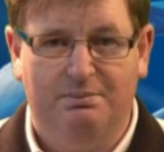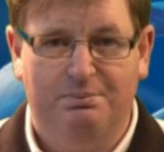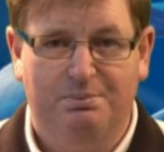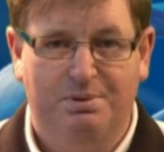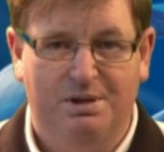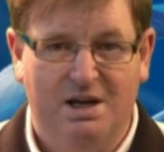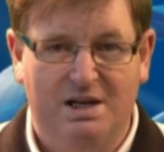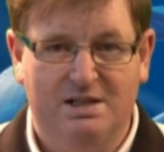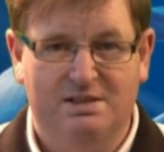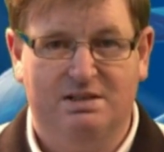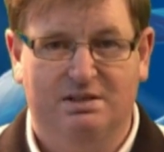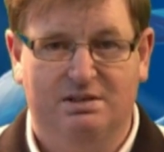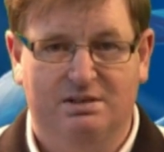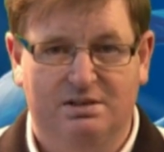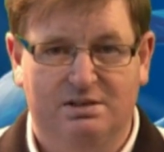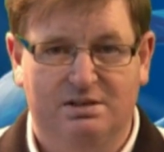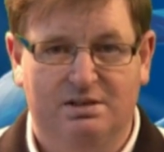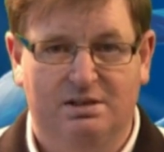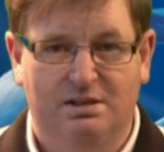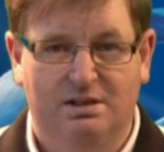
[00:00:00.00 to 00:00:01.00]

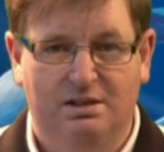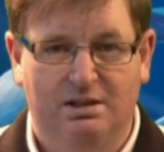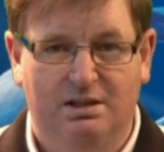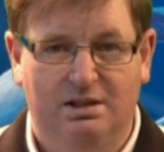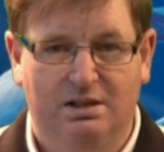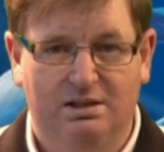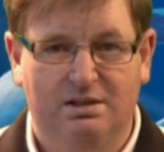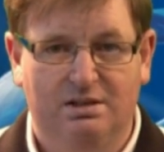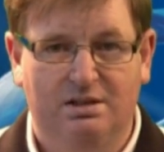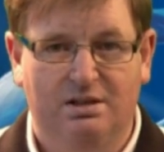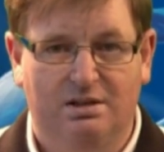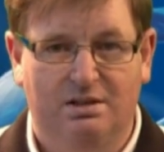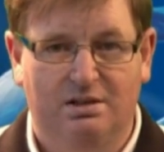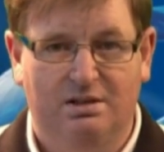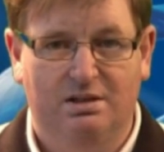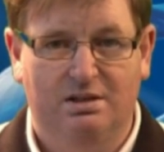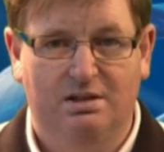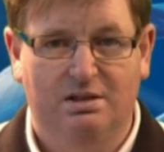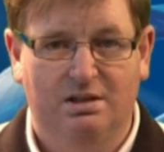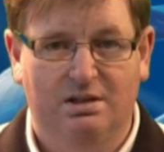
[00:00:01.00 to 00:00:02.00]
presence in the
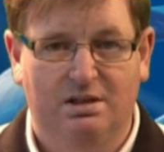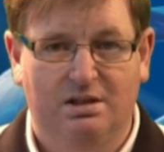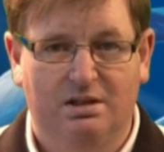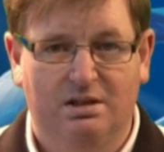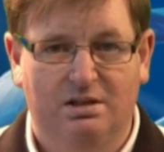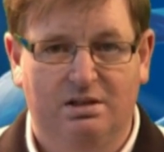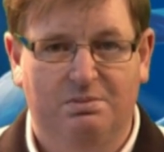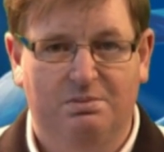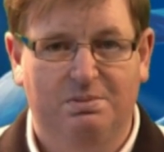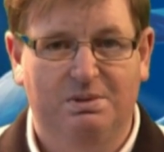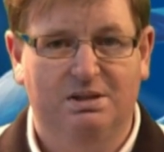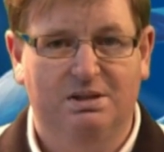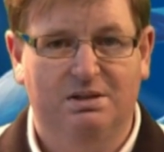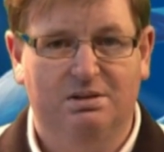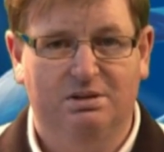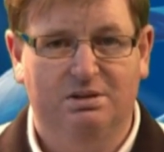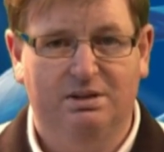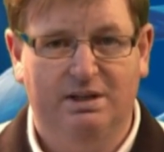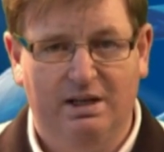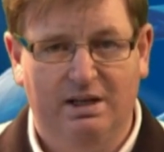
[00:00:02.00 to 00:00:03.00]
area, they're being
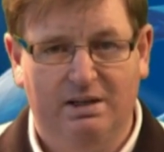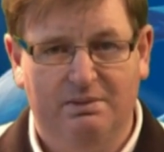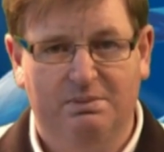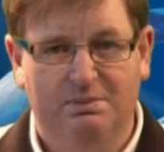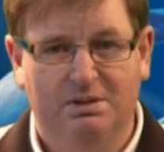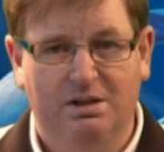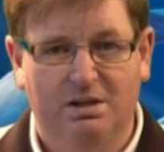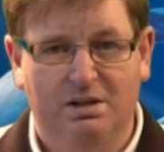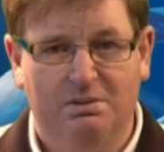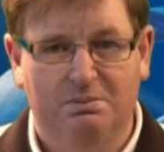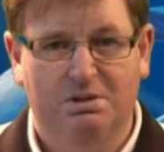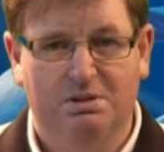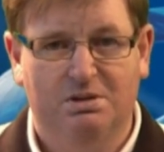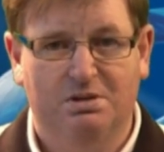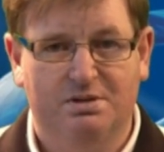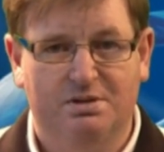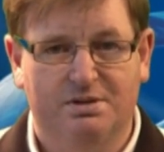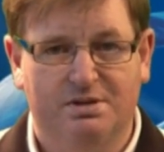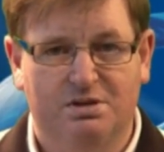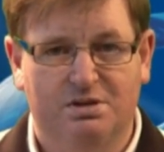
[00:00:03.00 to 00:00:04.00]
condemned
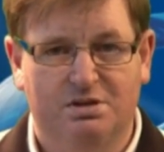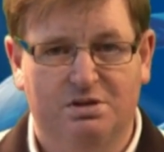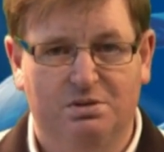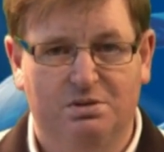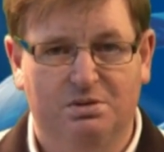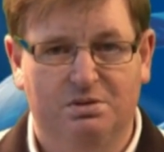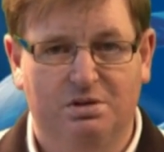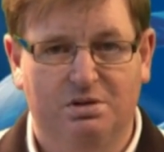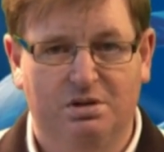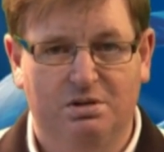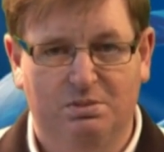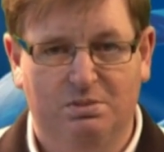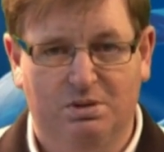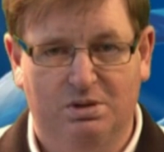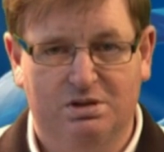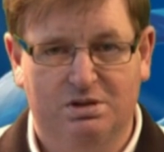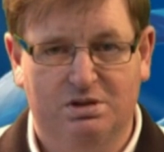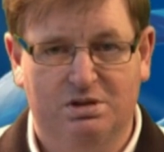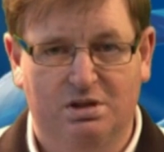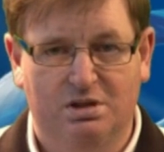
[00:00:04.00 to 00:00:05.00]
because they're showing too
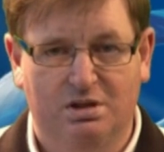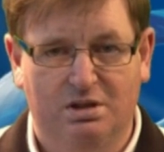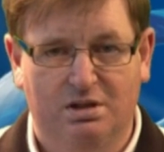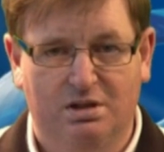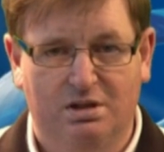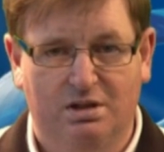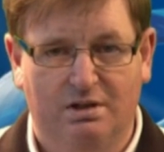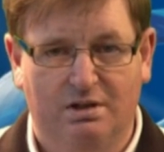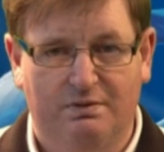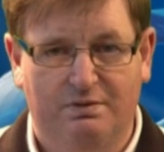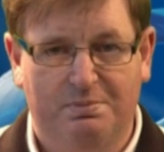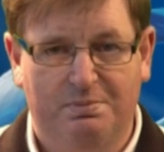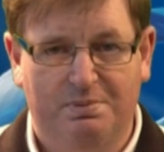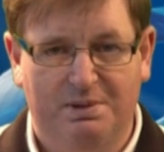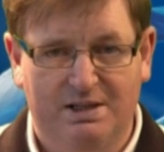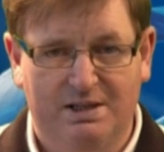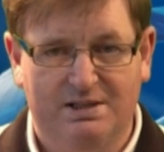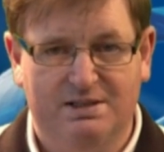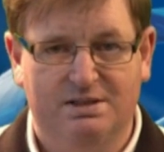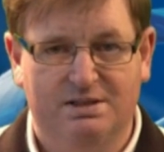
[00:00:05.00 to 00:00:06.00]
much of a
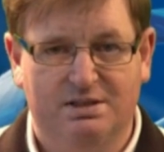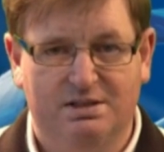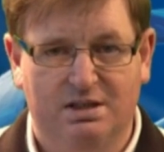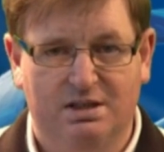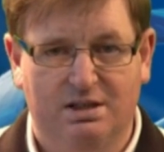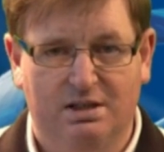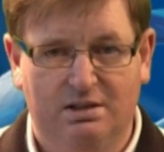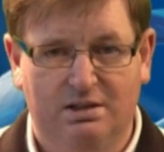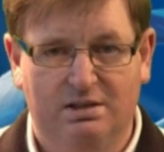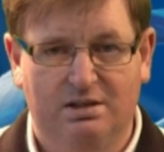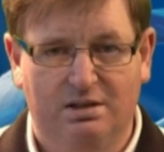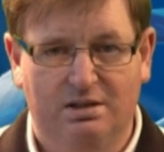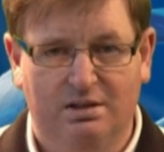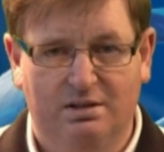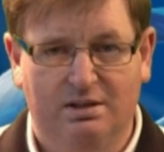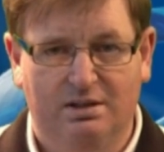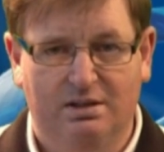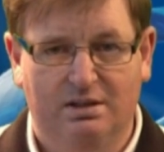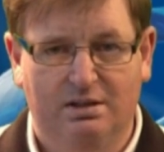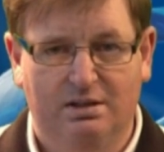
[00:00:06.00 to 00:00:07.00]
presence in the
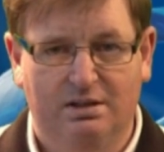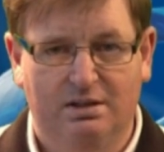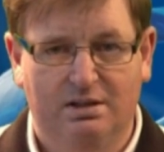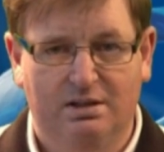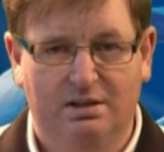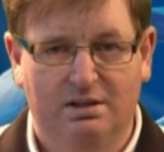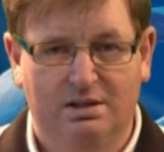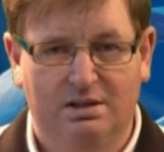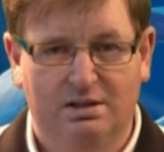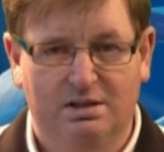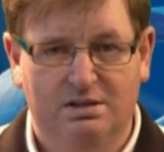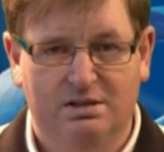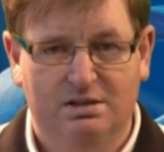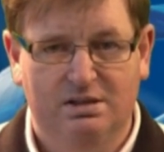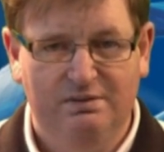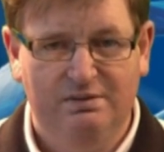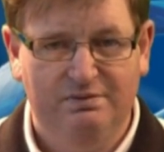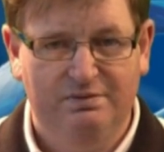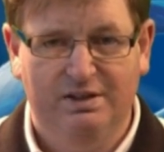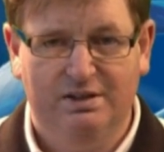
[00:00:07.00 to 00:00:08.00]
area.
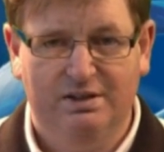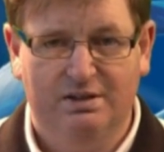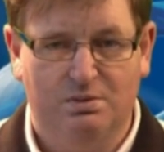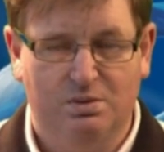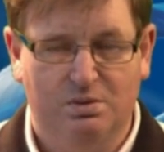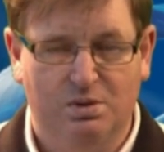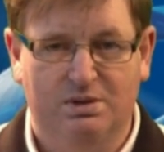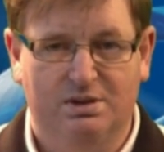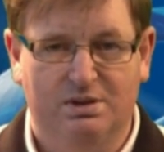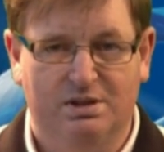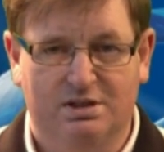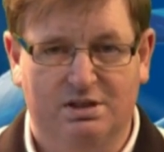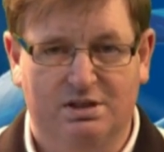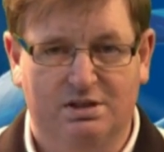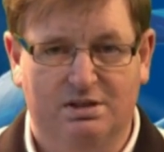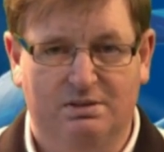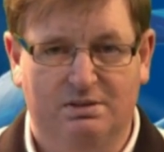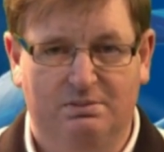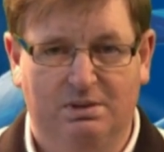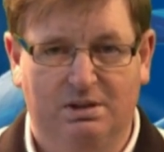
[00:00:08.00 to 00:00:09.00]
Sinn Féin are working the
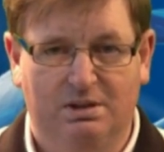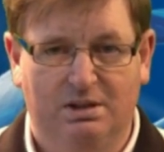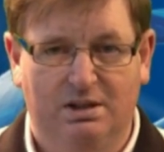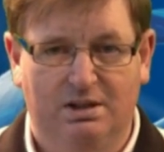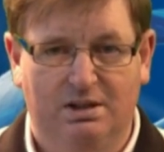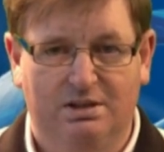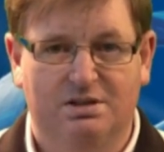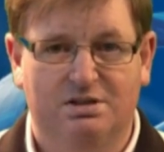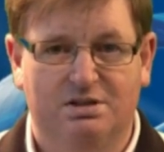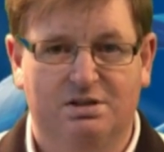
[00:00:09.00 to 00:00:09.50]
system, and the